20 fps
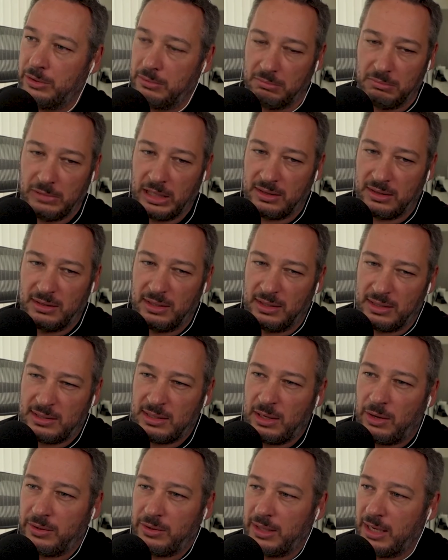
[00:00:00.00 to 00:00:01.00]
it does
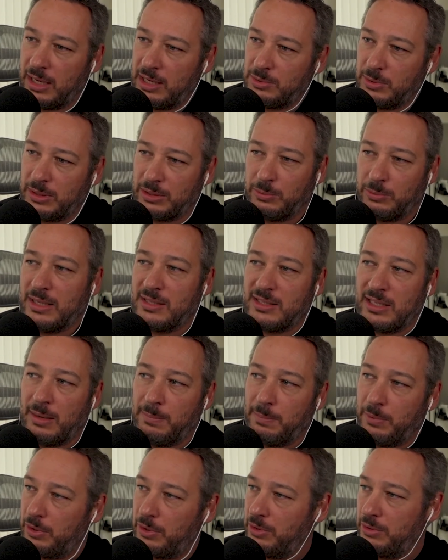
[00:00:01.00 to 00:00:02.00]
nowadays with
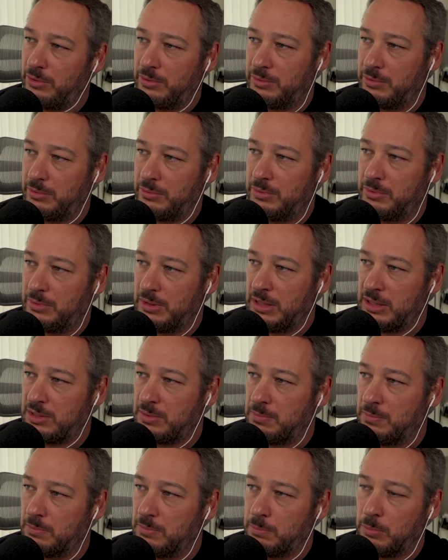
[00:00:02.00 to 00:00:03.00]
WhatsApp or this
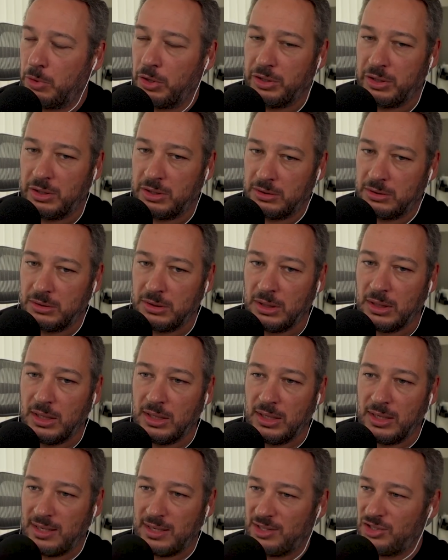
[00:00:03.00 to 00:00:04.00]
modern
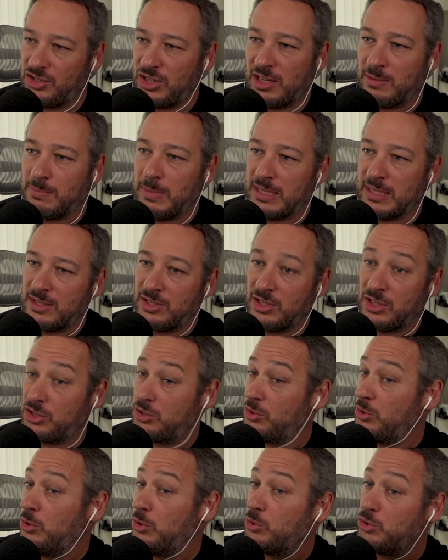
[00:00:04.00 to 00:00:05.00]
chat messages.
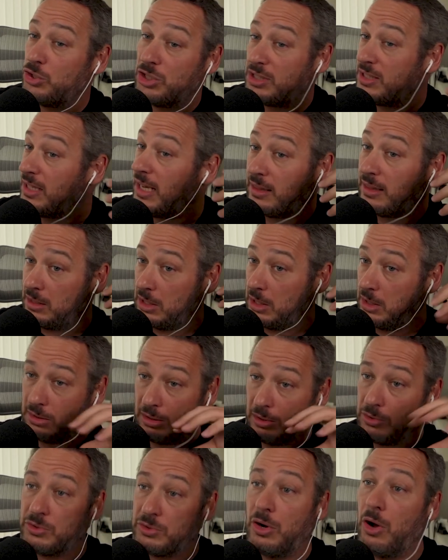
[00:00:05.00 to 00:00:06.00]
So you just get
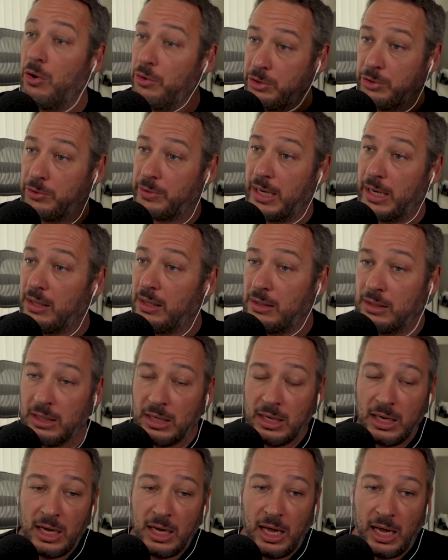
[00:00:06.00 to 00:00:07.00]
the raw URL.
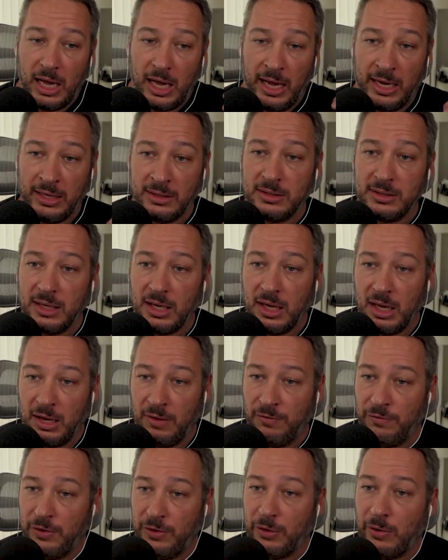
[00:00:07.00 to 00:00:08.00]
And
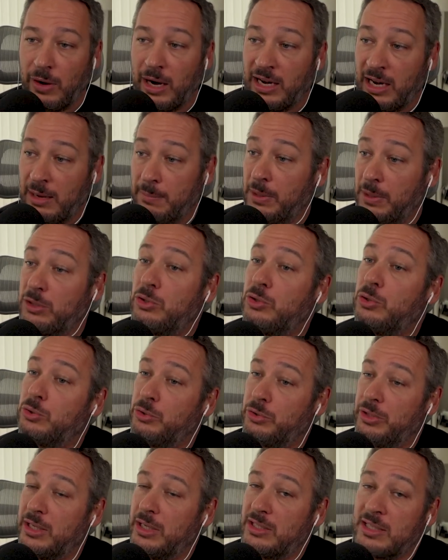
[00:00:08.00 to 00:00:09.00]
if you are able to
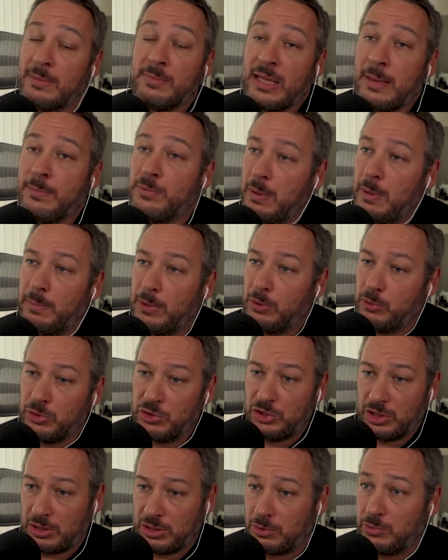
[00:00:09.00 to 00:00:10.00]
read, sometimes people would
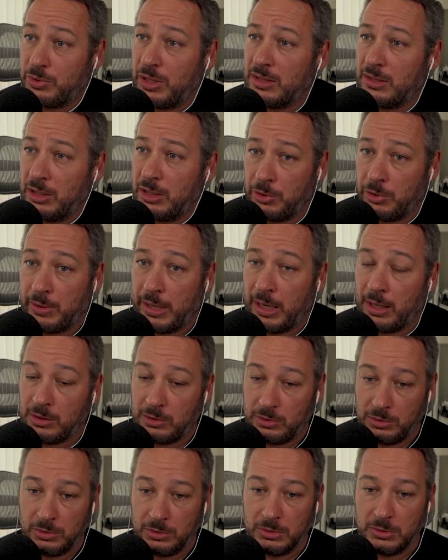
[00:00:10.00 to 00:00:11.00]
just read the
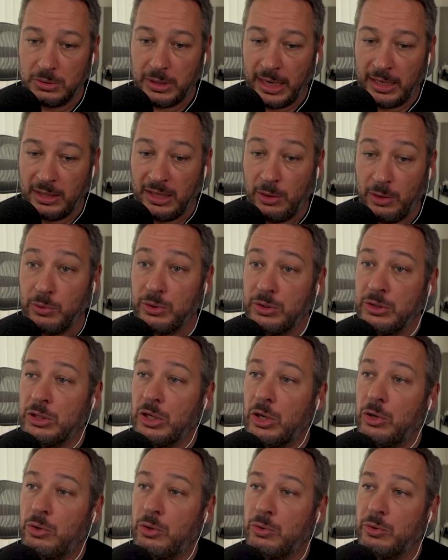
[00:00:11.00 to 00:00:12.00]
URL and they would
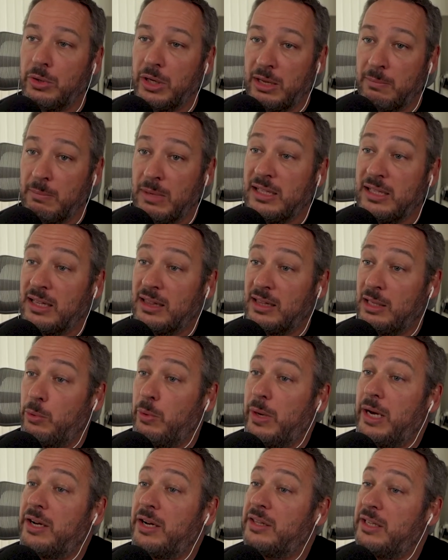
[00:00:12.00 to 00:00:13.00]
know immediately
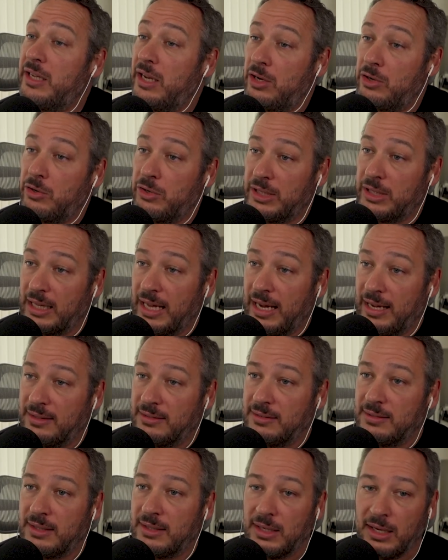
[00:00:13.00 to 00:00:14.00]
where they are going to
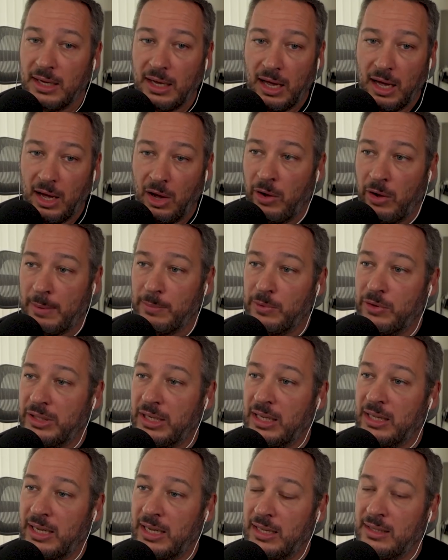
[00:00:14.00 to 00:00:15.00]
land. Oh, I'm going
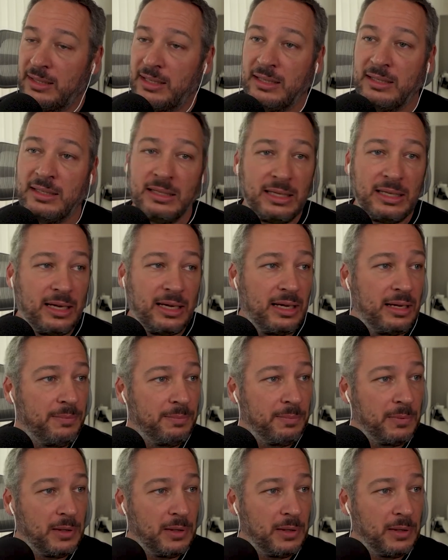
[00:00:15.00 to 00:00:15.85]
to land in the